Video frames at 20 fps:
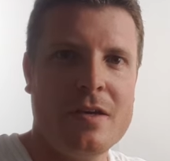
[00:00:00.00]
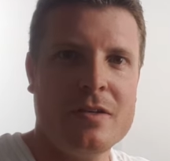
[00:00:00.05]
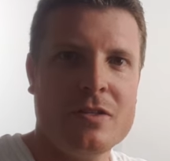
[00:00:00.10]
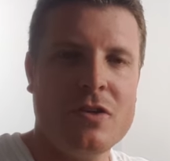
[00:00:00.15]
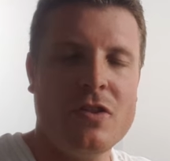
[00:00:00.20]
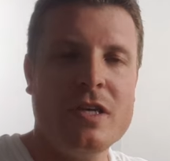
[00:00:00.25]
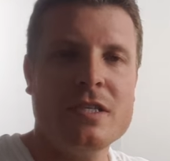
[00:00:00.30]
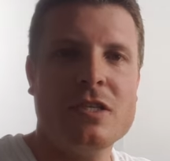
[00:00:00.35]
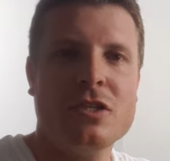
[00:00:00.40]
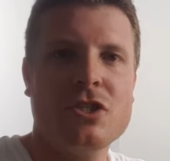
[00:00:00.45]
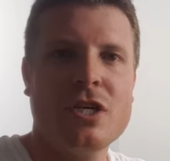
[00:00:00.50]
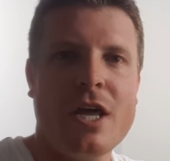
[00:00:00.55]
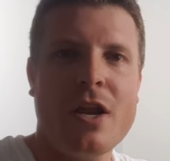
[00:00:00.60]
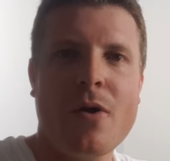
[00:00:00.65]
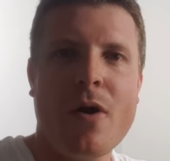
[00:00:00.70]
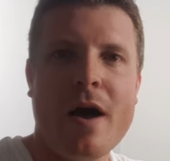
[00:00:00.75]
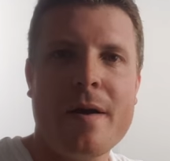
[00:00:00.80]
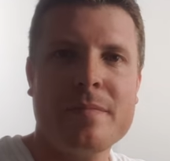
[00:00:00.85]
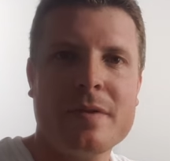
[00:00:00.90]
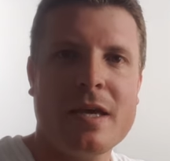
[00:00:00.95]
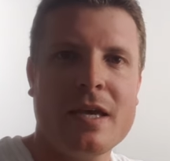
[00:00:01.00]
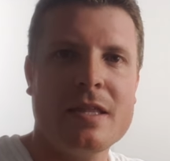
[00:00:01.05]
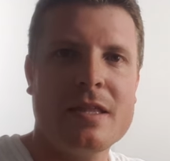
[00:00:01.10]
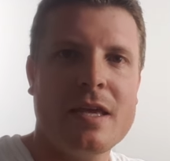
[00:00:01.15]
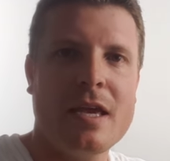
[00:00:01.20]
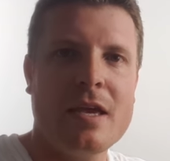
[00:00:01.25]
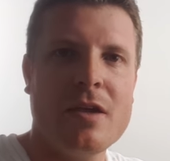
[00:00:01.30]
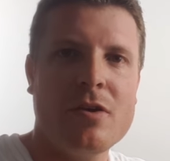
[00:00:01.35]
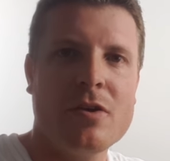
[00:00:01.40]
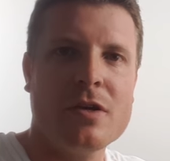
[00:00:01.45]
So there's the channel update
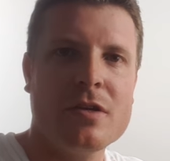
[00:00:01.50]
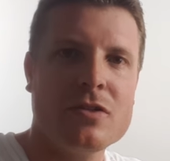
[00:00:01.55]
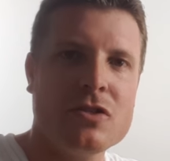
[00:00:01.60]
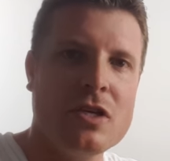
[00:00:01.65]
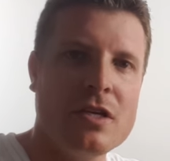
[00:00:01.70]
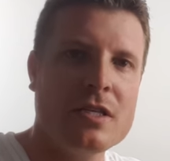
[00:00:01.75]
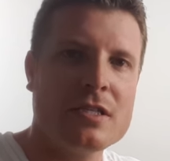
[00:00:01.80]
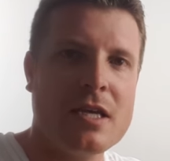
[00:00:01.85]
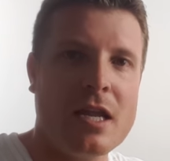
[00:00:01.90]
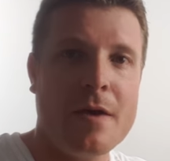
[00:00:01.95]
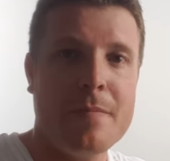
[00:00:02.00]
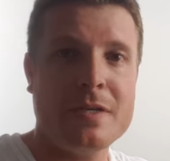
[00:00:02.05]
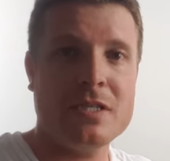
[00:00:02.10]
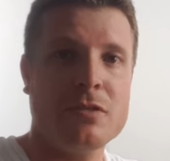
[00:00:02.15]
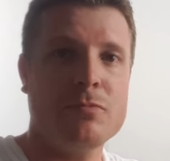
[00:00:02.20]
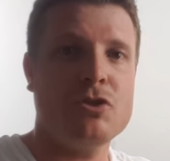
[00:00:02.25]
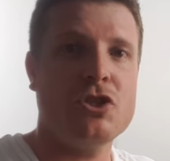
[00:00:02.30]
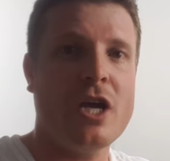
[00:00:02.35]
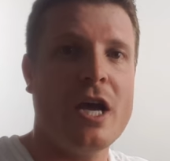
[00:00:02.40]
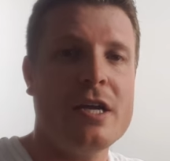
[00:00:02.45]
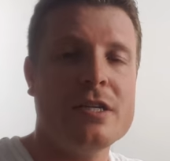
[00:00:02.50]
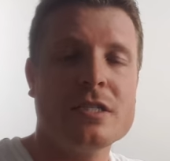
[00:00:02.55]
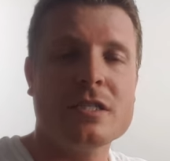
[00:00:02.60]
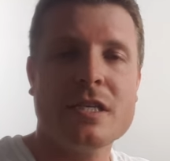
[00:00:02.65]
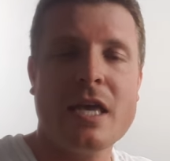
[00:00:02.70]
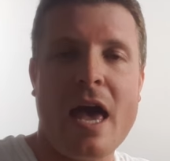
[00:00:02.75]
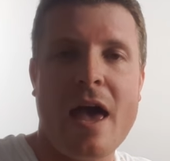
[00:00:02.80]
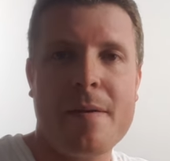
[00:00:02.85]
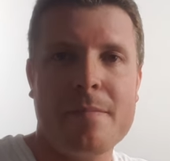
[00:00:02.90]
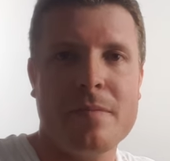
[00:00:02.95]
there. You can see there's going to be some
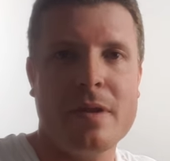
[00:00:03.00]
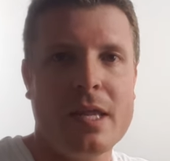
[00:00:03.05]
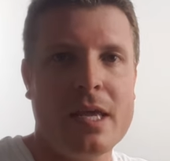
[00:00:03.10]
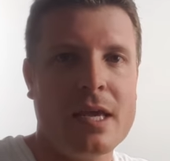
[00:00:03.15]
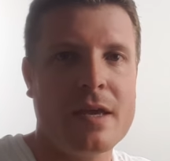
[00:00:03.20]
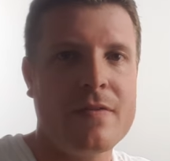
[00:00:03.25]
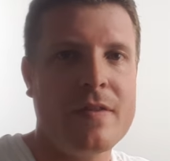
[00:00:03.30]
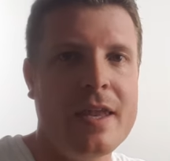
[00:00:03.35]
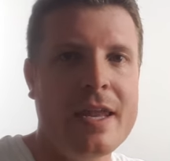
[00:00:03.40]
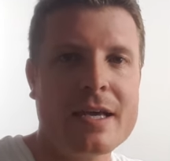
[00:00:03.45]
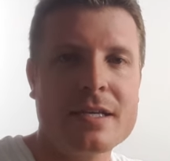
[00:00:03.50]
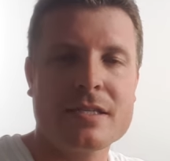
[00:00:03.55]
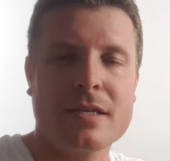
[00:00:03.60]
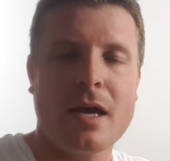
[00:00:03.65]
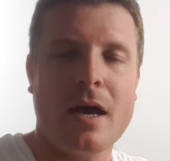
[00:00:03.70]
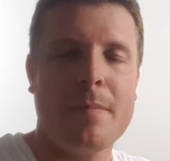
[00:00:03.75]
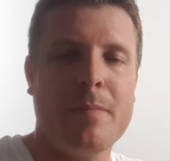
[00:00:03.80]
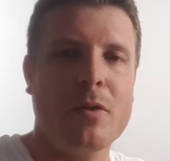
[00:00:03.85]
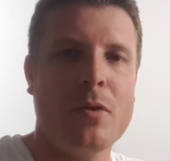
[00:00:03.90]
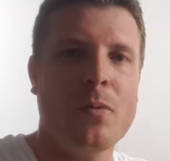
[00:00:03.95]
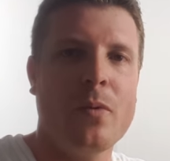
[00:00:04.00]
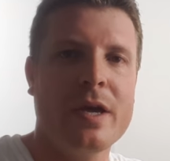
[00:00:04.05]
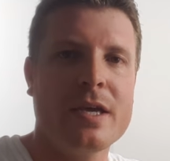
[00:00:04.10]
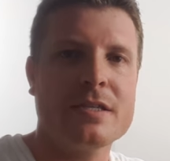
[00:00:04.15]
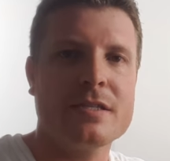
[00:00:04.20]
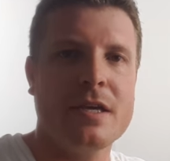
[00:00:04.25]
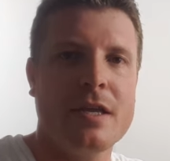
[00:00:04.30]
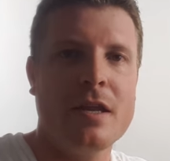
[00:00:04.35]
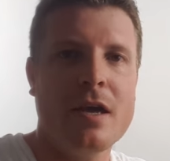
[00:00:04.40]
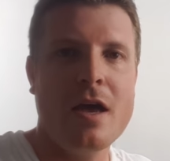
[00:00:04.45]
changes happening in the next couple of
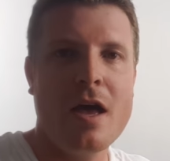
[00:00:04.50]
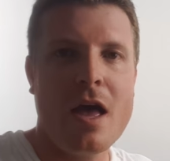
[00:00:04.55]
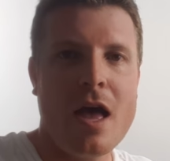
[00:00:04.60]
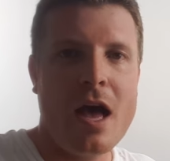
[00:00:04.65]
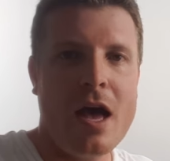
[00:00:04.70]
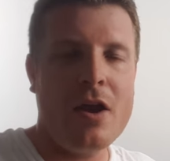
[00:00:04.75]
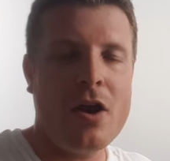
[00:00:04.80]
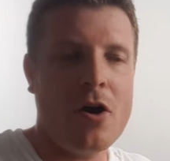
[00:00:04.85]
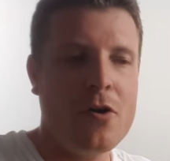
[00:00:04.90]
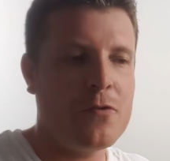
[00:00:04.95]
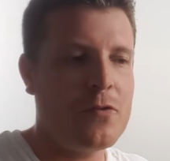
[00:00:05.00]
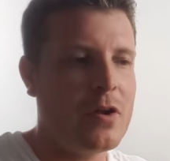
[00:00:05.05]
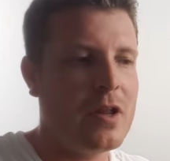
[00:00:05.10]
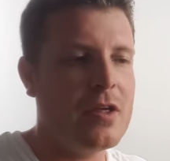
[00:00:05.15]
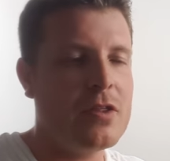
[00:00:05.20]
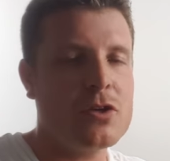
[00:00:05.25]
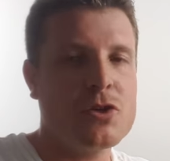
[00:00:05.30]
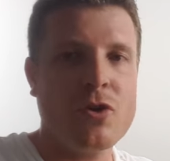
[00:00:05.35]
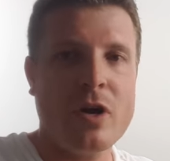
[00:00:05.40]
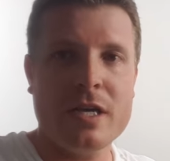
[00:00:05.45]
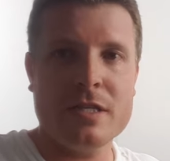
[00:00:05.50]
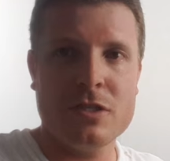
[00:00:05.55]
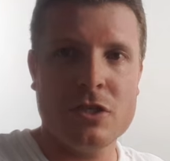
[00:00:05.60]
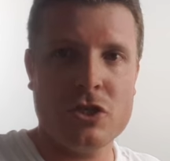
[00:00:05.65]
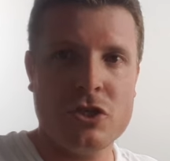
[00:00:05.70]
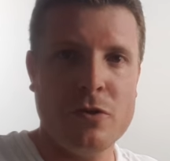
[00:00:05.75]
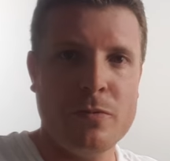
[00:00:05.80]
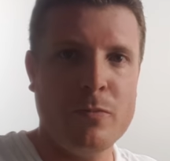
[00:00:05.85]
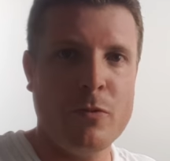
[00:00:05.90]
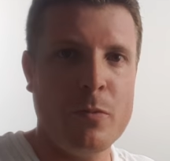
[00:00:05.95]
weeks and, and hopefully the
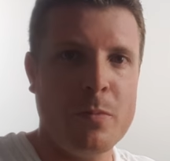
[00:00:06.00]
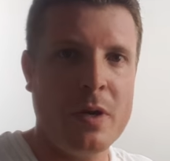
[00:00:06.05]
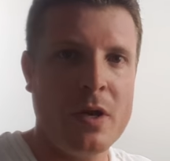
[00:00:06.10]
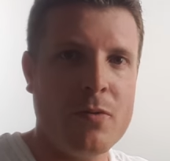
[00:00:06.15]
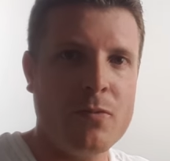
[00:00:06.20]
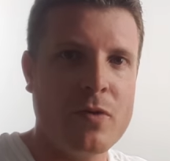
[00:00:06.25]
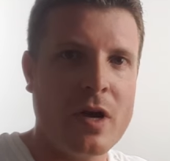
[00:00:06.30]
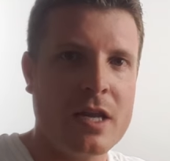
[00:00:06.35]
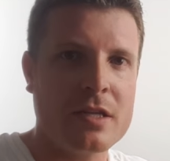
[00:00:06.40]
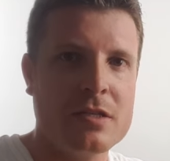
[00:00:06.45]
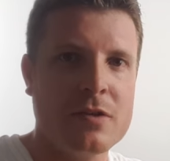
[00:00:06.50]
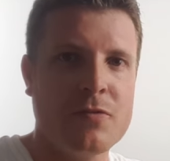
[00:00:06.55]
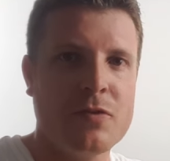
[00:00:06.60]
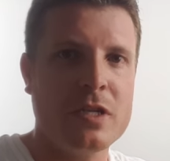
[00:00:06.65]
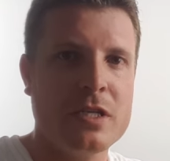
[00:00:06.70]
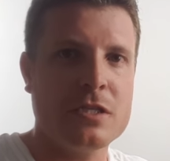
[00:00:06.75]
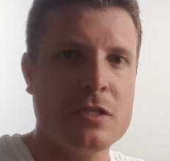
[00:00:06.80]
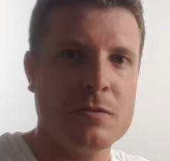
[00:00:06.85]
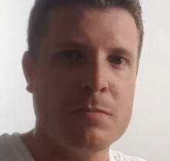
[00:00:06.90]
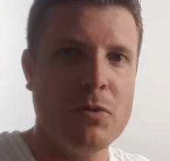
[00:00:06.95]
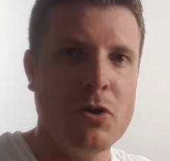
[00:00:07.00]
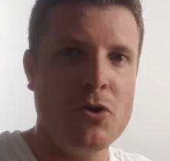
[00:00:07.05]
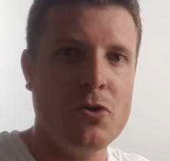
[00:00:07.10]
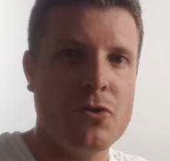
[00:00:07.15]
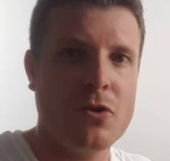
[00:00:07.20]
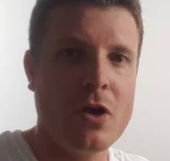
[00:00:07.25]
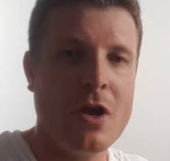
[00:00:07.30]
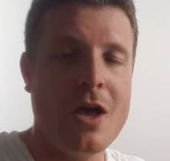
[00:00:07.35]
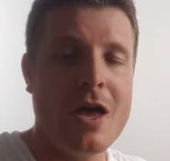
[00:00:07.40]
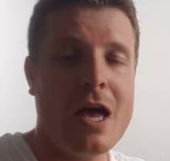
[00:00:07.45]
transition will be relatively
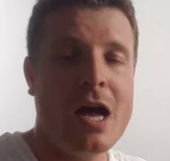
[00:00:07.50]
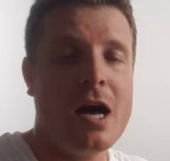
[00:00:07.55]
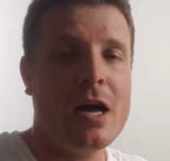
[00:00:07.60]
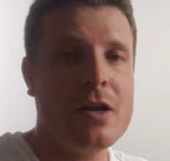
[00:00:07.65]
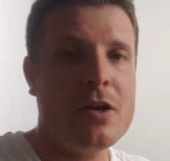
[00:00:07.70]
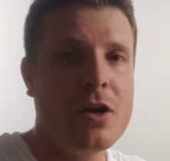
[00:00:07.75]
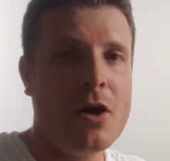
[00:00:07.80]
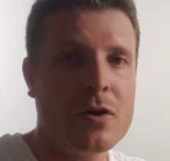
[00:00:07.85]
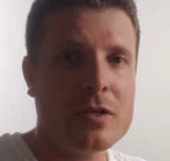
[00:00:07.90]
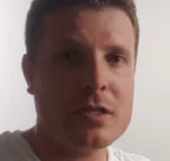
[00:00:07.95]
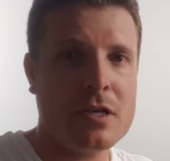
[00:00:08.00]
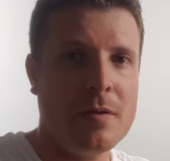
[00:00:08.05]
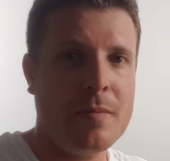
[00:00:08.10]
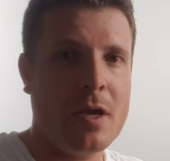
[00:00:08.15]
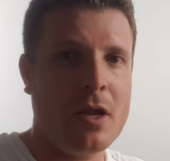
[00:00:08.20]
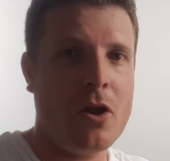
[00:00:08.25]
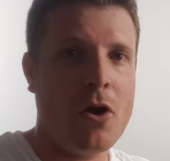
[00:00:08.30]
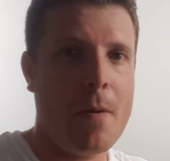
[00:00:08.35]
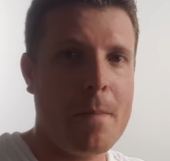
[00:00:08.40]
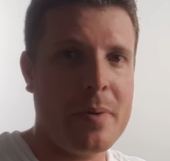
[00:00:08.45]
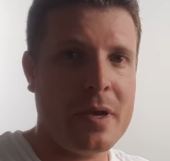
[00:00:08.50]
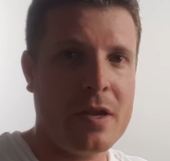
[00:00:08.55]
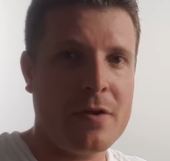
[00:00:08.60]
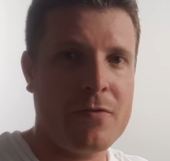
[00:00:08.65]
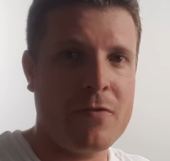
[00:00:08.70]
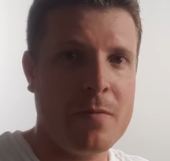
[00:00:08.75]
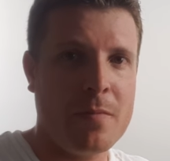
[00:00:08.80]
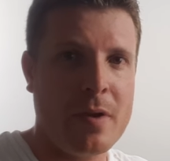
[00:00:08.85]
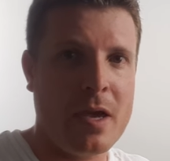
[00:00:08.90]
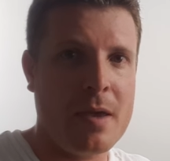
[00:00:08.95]
smooth. I know it's going to be a lot better
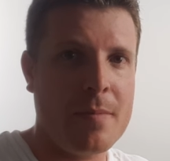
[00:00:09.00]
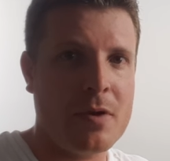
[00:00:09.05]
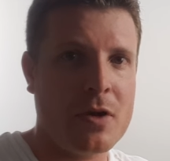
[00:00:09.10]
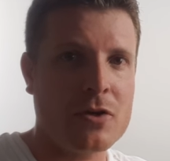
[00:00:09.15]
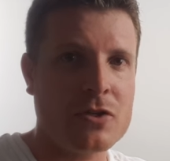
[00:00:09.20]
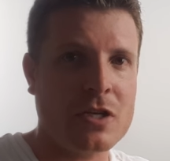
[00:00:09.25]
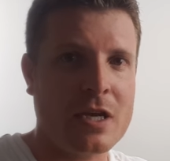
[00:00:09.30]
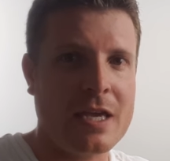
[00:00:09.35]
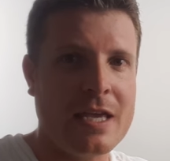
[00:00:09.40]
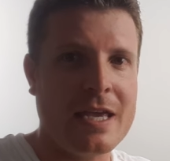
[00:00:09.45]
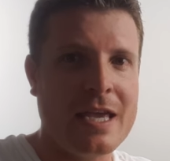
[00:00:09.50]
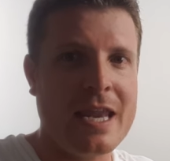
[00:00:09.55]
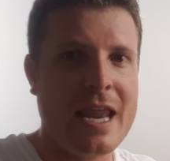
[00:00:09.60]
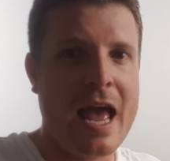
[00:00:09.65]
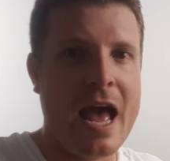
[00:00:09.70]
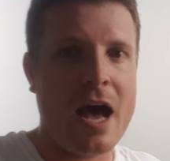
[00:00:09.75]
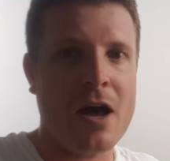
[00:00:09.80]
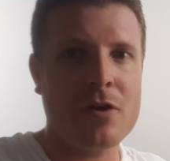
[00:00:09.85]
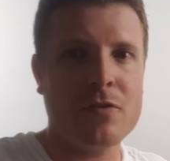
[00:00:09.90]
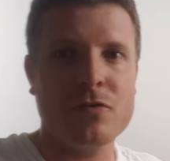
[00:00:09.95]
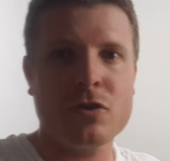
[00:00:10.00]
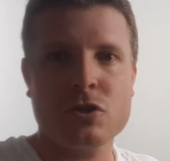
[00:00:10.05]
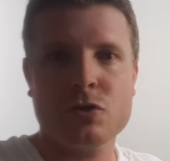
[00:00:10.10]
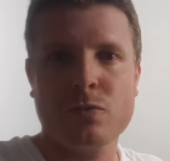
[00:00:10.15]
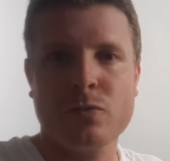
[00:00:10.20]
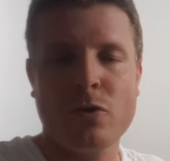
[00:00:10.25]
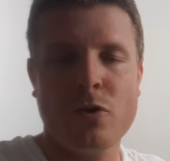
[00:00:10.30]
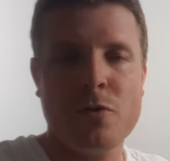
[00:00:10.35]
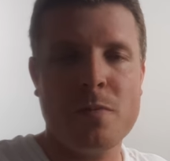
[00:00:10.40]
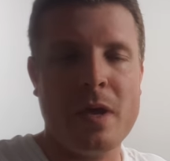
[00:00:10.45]
for me because I can get out of this
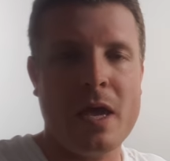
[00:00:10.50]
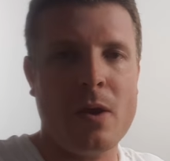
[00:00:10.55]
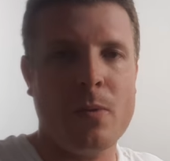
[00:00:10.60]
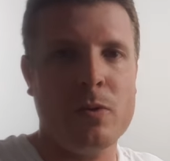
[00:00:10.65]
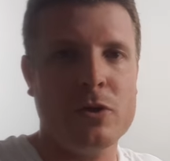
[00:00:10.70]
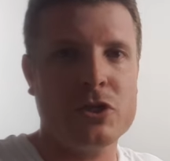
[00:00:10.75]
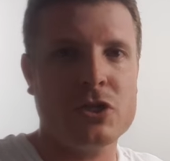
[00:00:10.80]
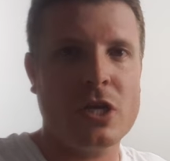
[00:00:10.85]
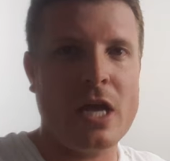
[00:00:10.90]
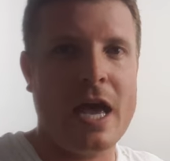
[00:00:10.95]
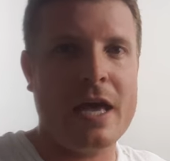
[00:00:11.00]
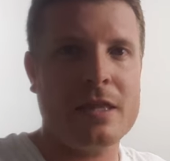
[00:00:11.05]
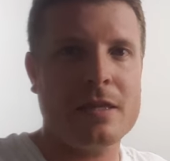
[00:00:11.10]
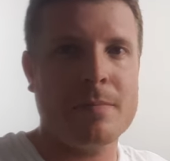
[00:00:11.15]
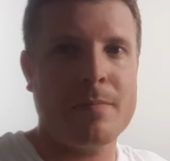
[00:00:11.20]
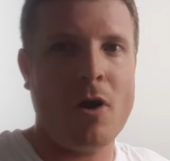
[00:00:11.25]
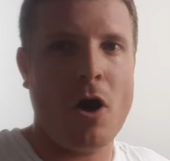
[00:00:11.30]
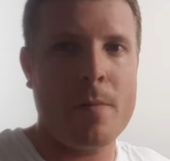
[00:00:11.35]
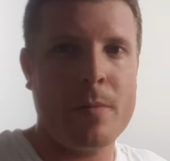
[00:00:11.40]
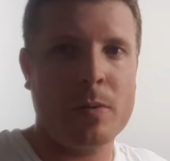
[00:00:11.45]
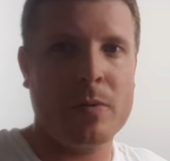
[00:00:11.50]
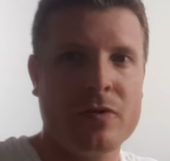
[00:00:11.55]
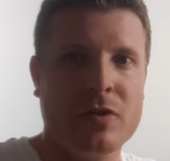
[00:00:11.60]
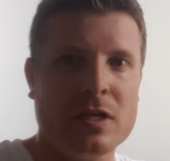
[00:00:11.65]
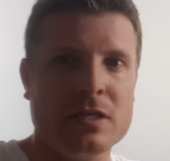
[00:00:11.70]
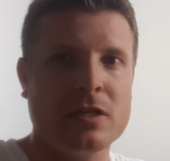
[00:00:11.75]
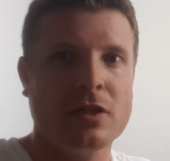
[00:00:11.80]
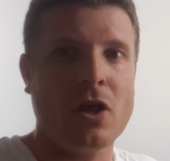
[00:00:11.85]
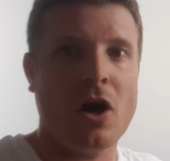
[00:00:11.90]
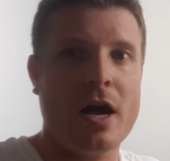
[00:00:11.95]
room here, which at the moment with
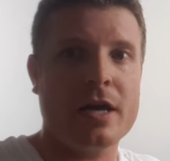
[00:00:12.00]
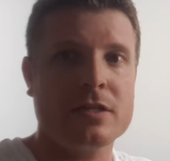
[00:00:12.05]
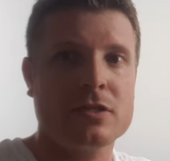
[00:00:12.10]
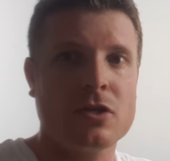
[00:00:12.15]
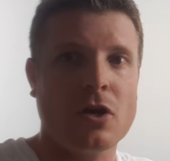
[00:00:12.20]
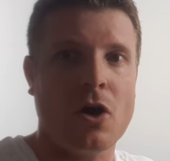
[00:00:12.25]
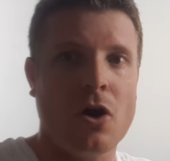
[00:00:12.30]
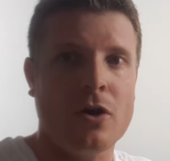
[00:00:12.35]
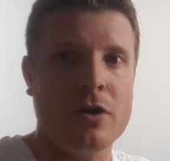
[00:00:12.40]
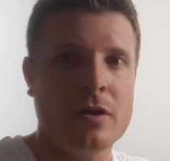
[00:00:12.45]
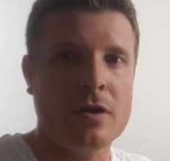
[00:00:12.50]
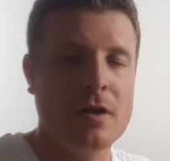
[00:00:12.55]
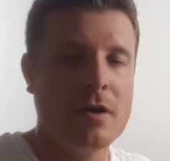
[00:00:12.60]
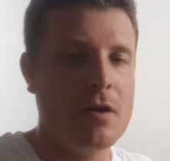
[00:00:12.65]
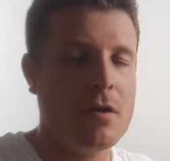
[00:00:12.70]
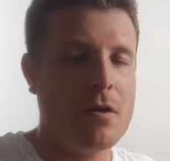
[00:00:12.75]
these lights on,